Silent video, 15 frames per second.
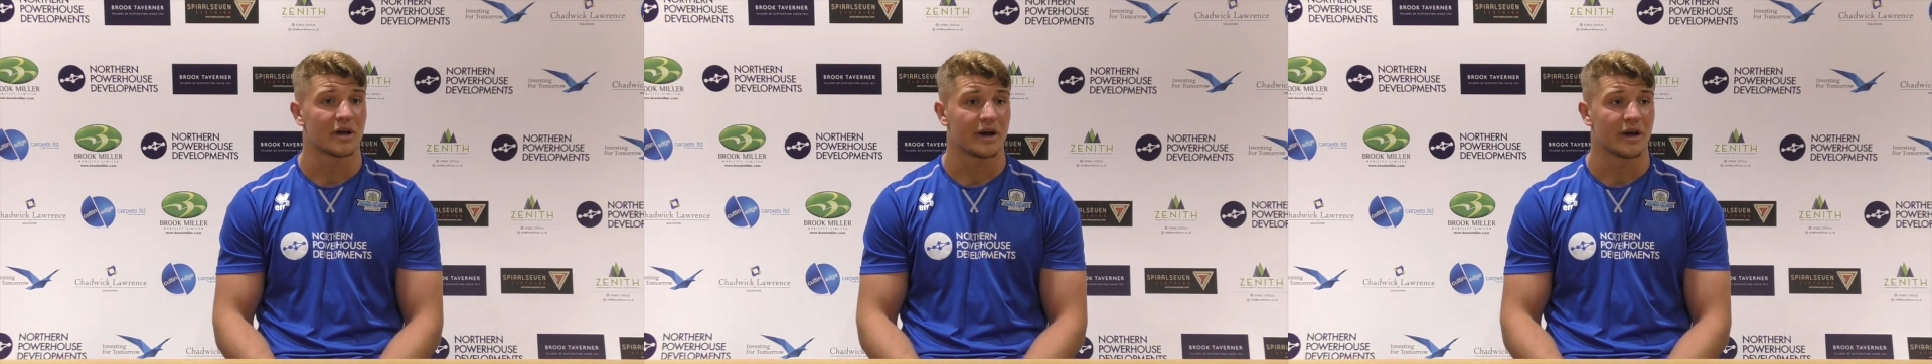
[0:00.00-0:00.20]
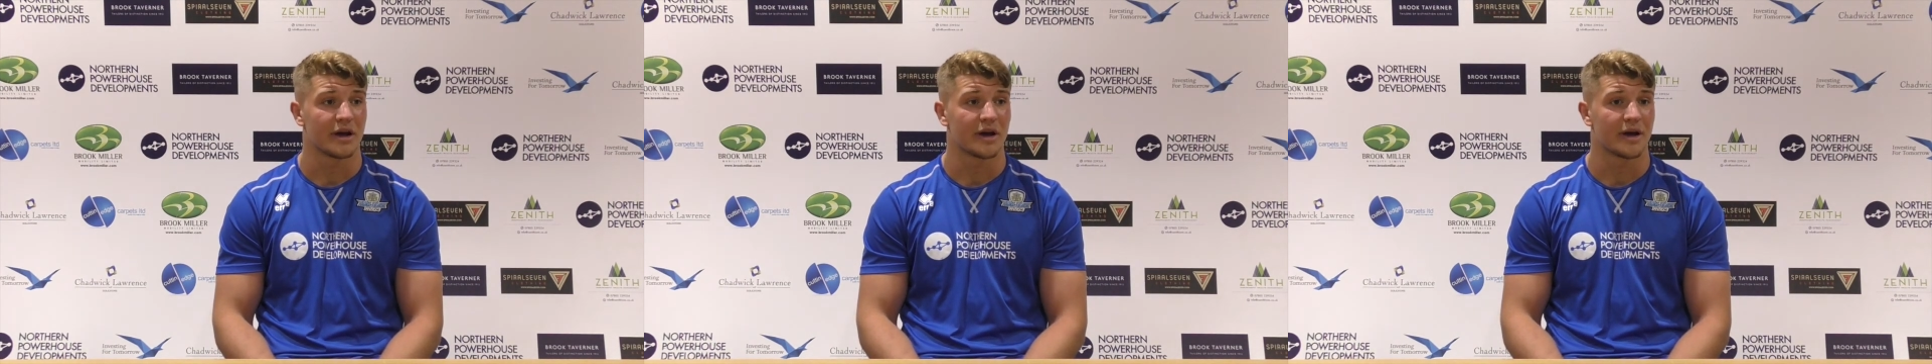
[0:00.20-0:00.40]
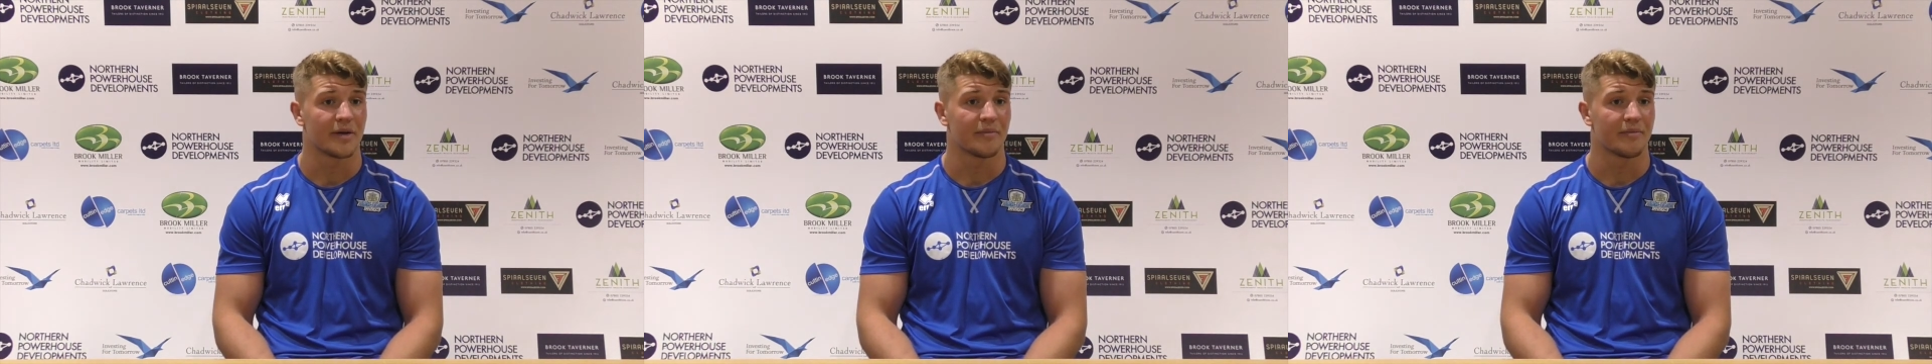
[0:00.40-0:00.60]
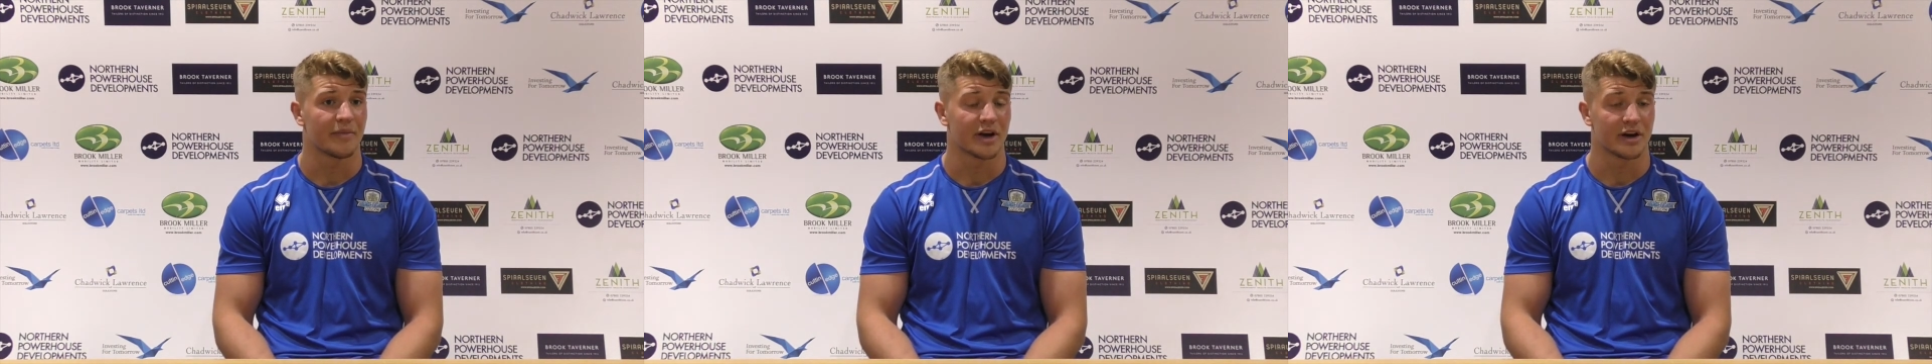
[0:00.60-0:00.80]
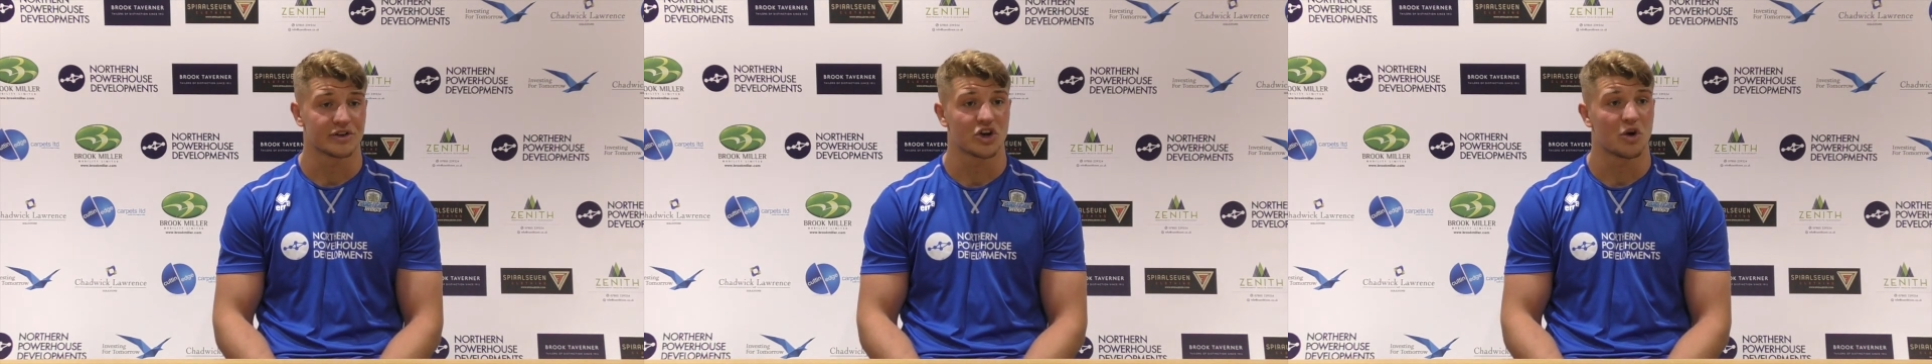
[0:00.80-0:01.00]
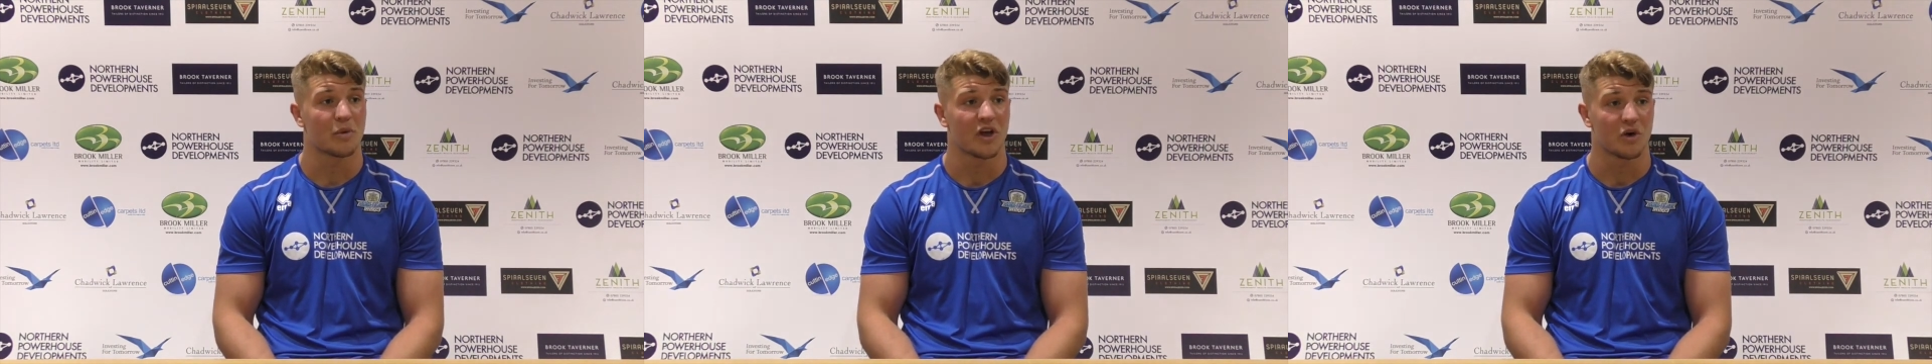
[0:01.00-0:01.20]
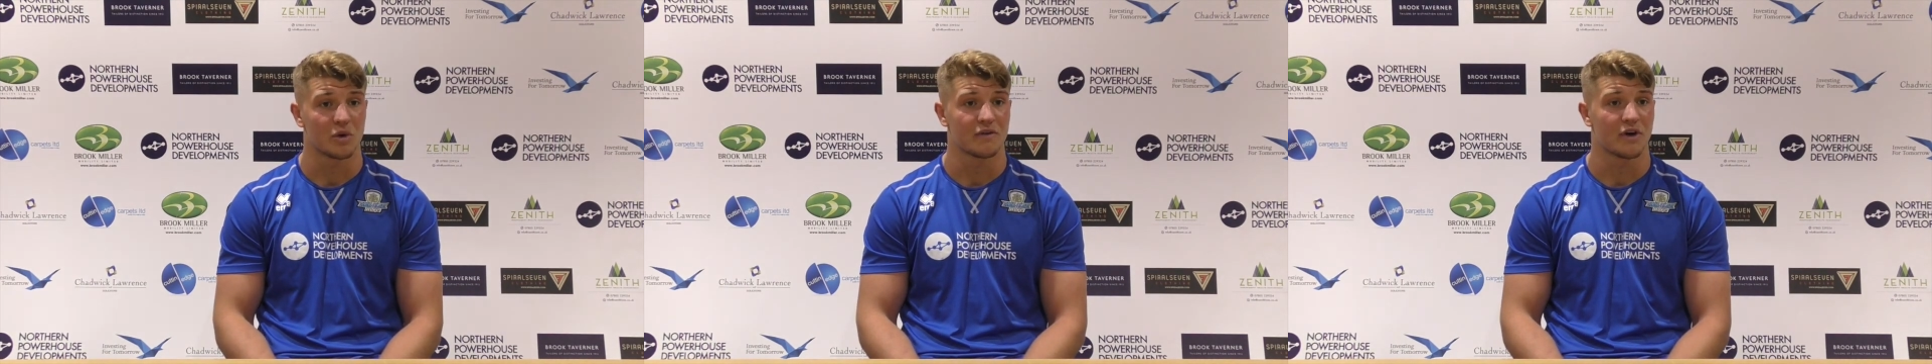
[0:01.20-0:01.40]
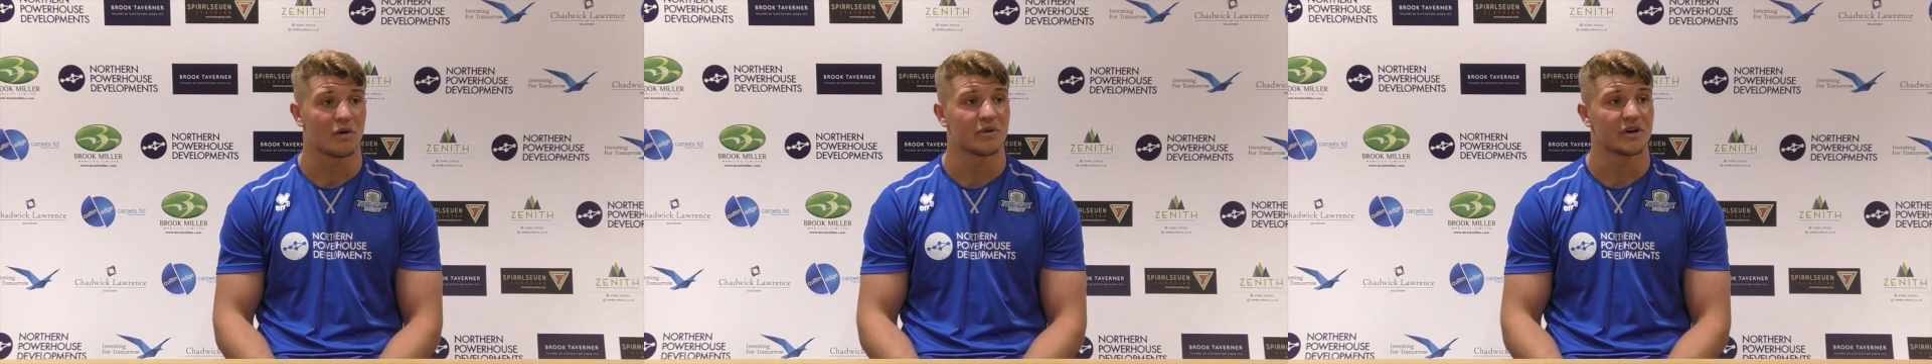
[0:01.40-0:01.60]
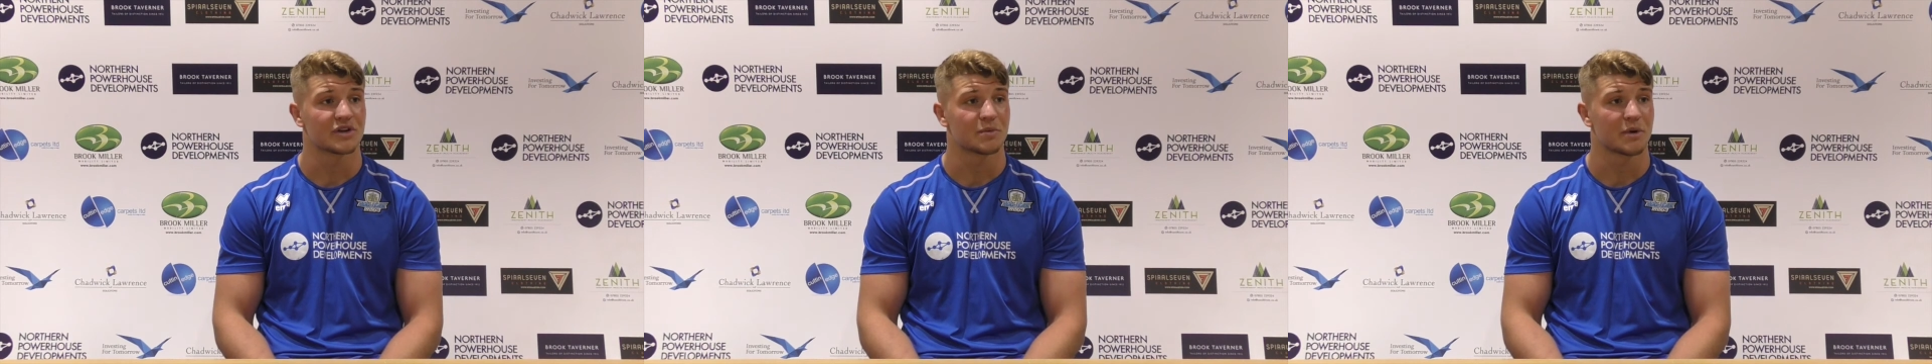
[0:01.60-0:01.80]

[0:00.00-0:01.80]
um, and on top of that, we've got a bit of